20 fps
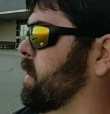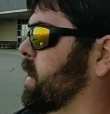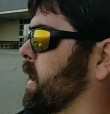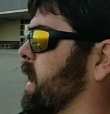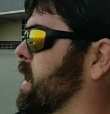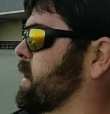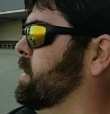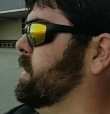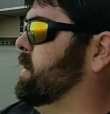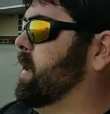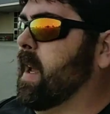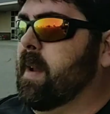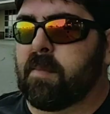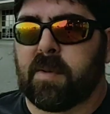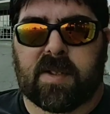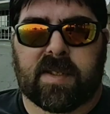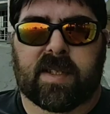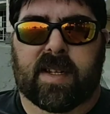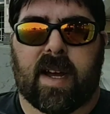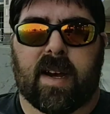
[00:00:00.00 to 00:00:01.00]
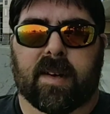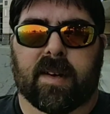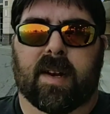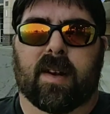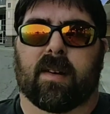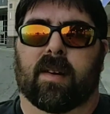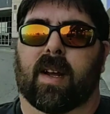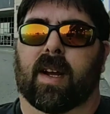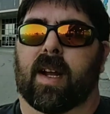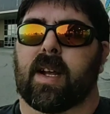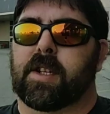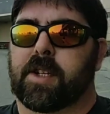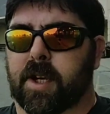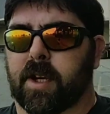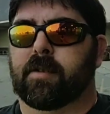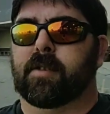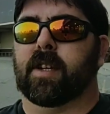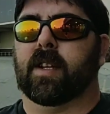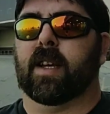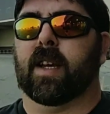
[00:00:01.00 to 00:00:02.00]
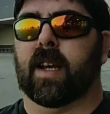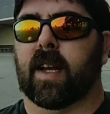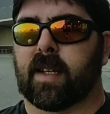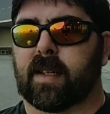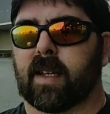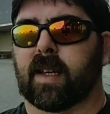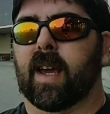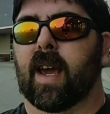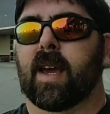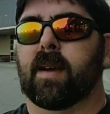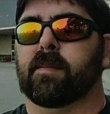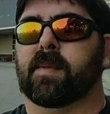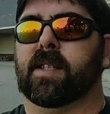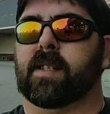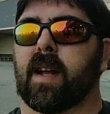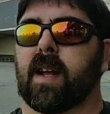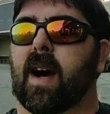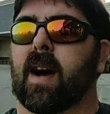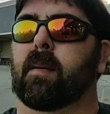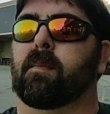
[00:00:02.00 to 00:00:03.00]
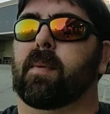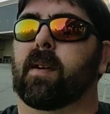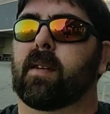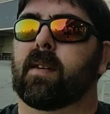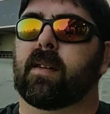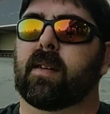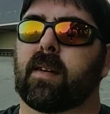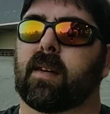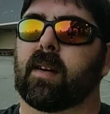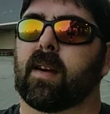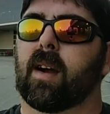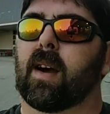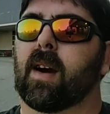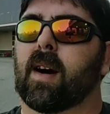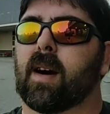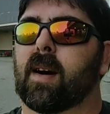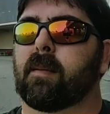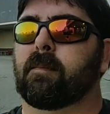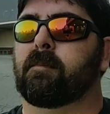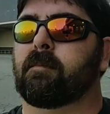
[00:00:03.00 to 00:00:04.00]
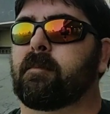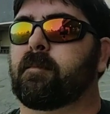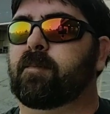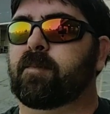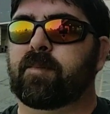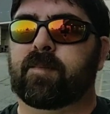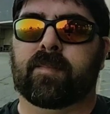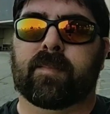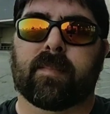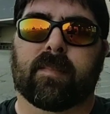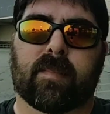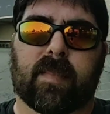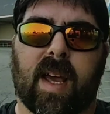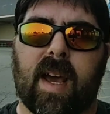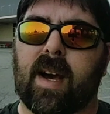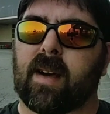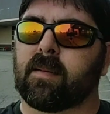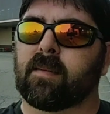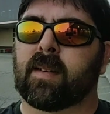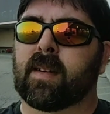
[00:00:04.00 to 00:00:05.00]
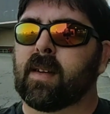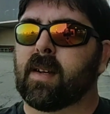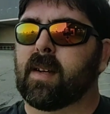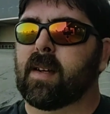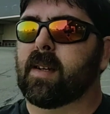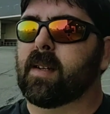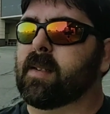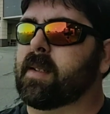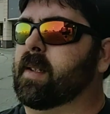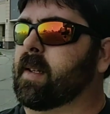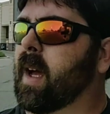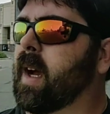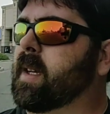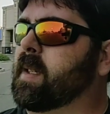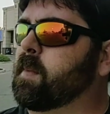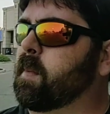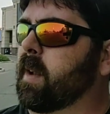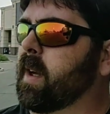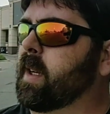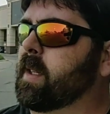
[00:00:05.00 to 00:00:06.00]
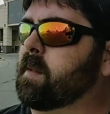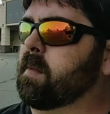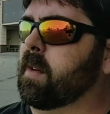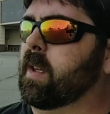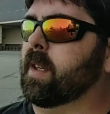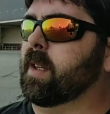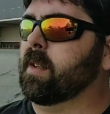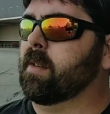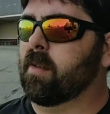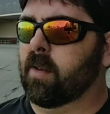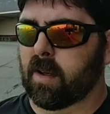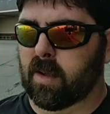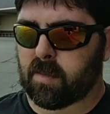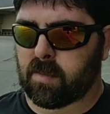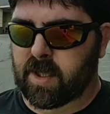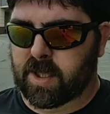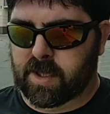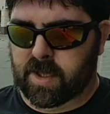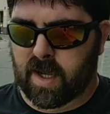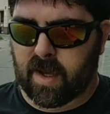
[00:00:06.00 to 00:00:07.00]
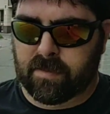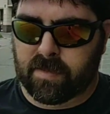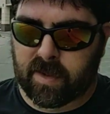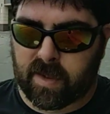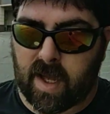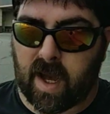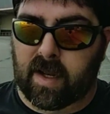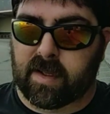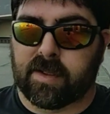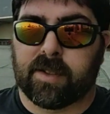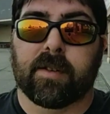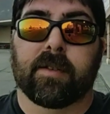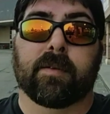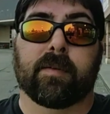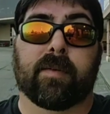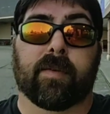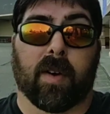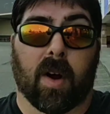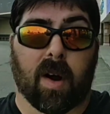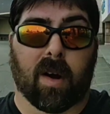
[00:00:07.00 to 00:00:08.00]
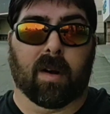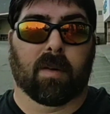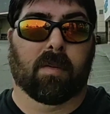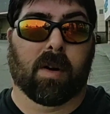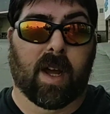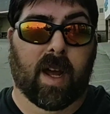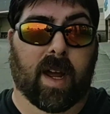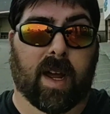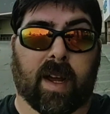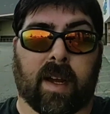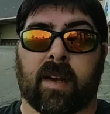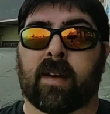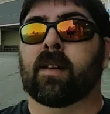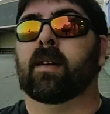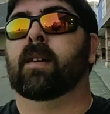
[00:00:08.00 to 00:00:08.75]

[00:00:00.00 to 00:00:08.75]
They got Staples down there, like I showed you. They got the GameStop. Um, yeah, it's a nice place where you can do a little bit of shopping, not too far away.